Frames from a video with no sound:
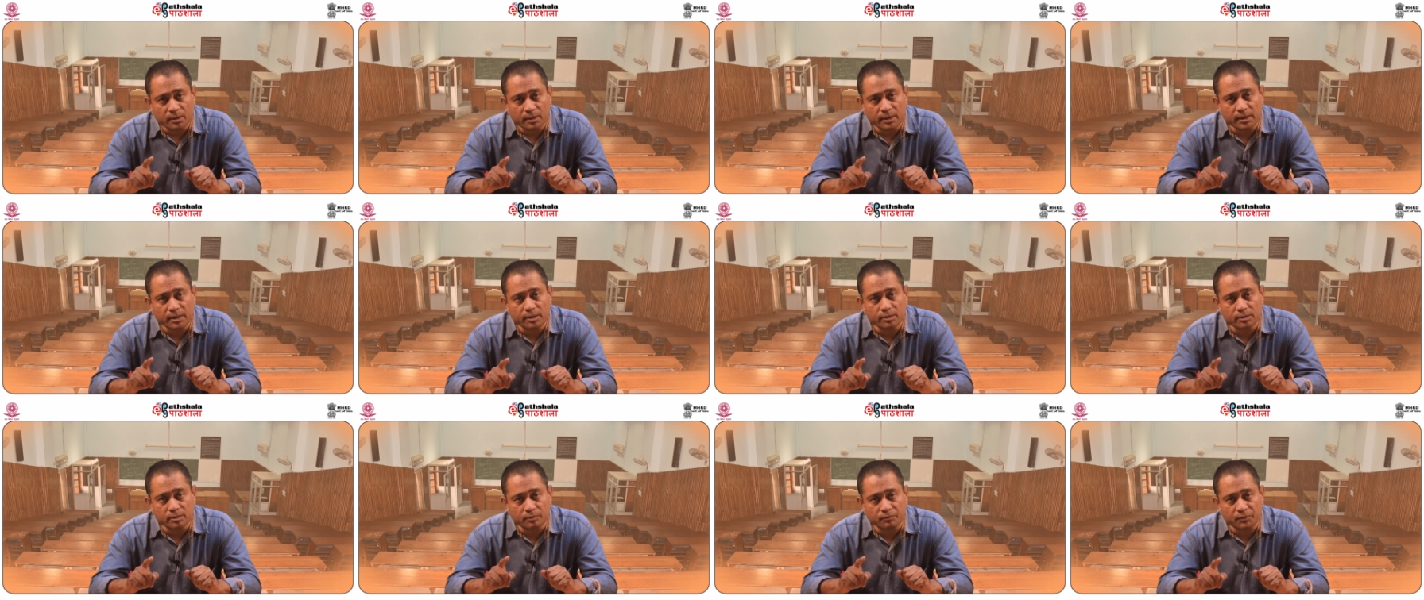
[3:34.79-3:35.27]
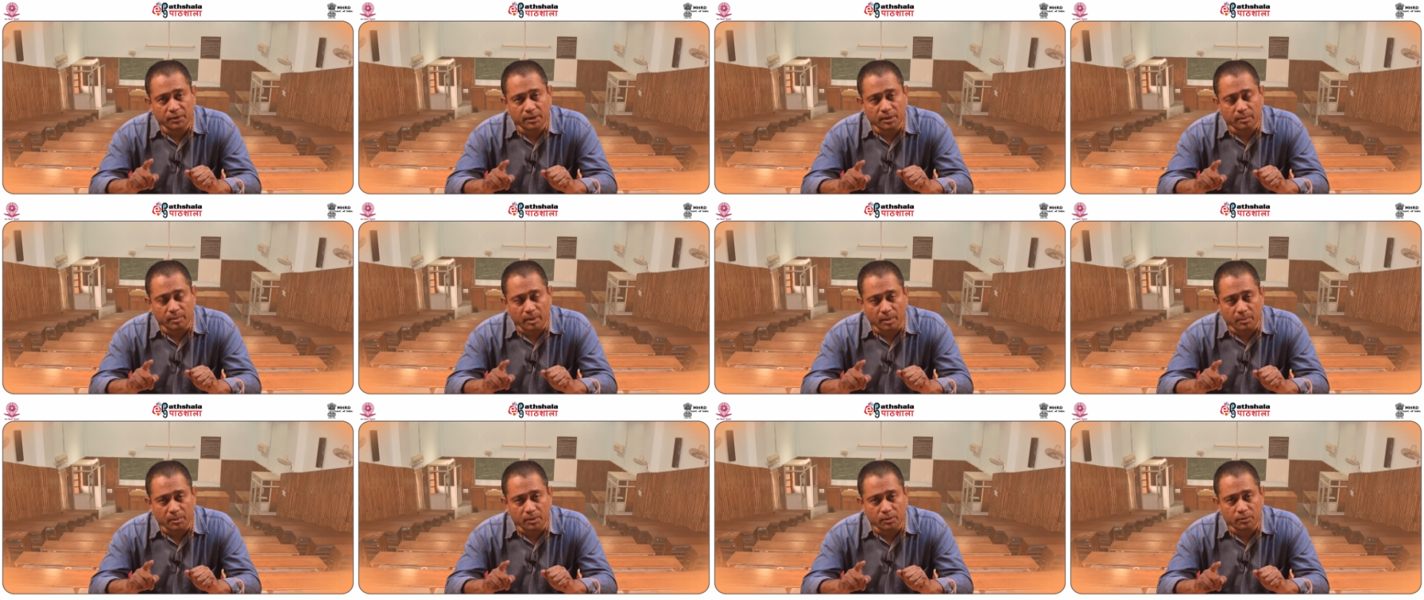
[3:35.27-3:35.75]
degrees of
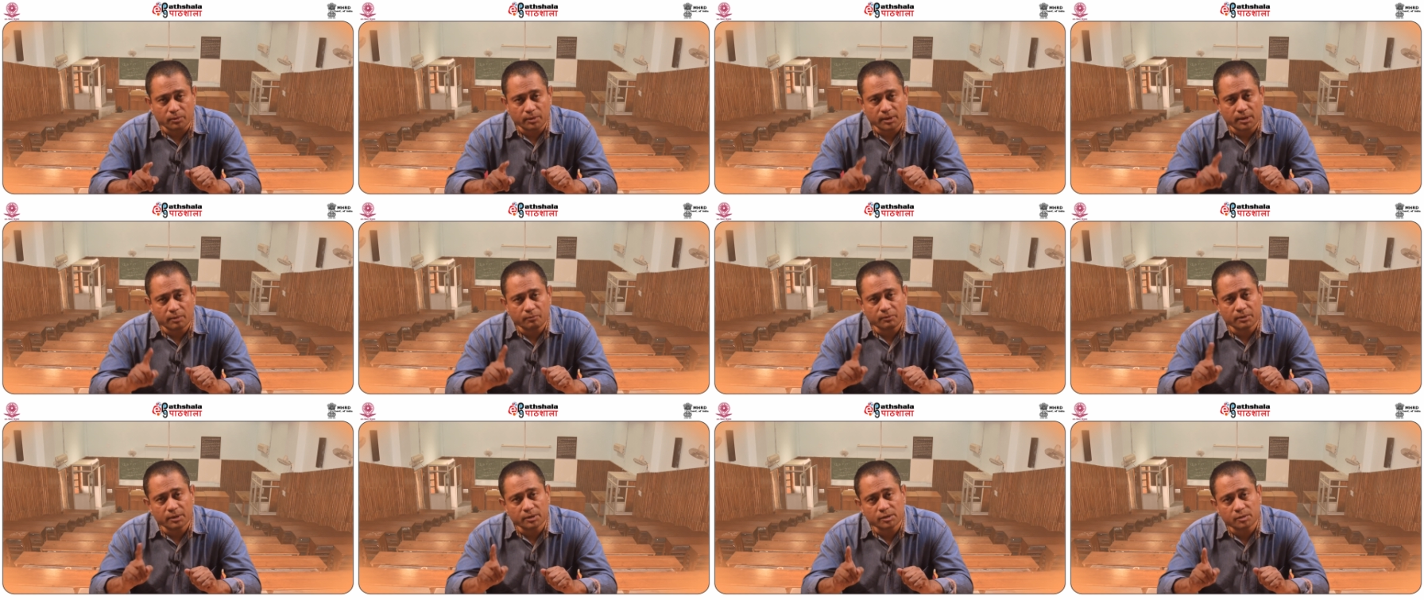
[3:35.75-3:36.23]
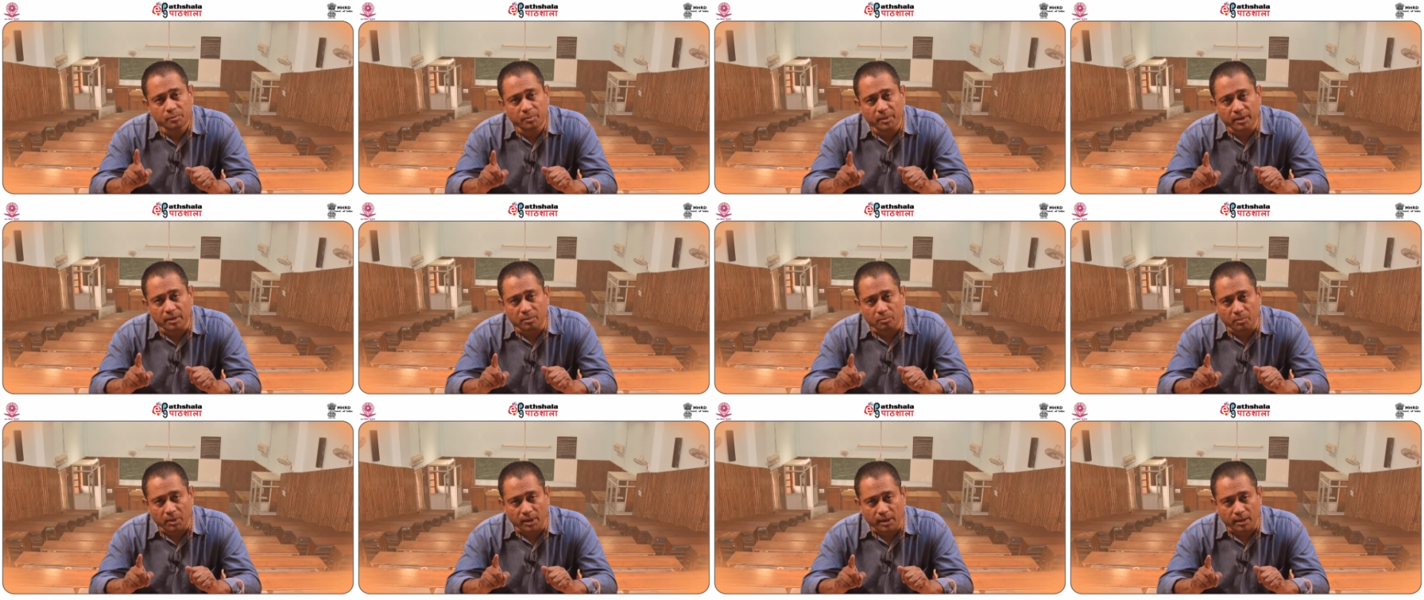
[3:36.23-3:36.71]
freedom Hamiltonian with a
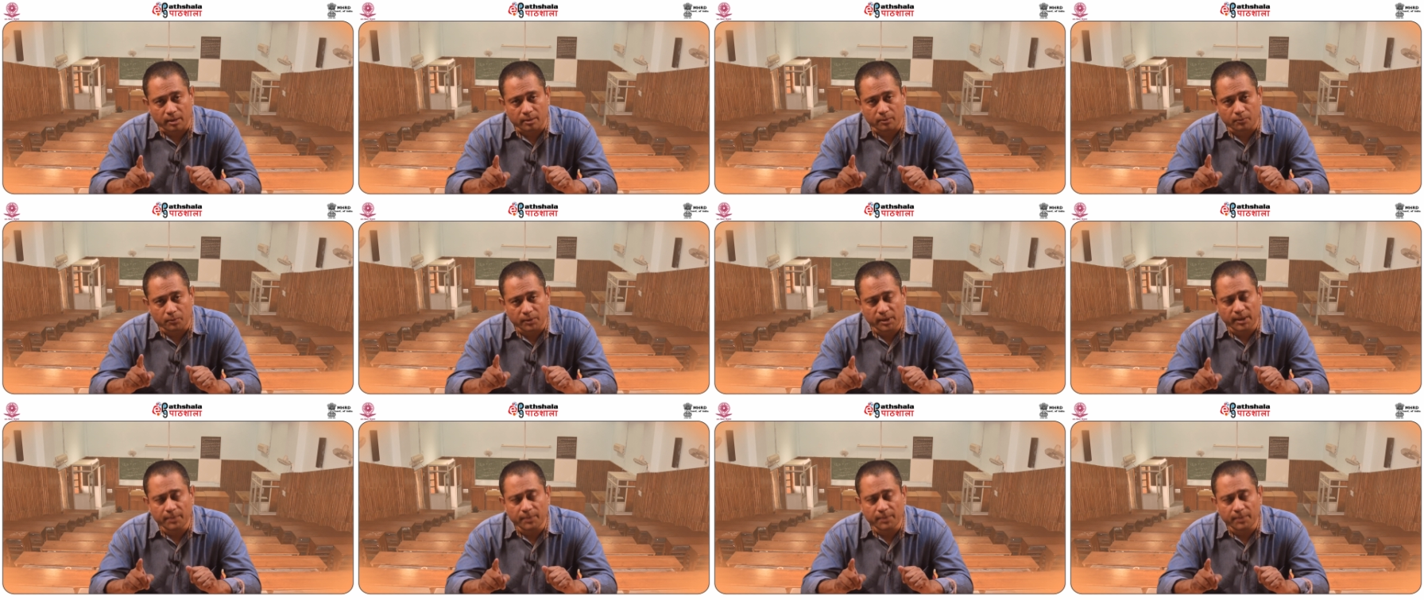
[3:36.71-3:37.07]
spin part.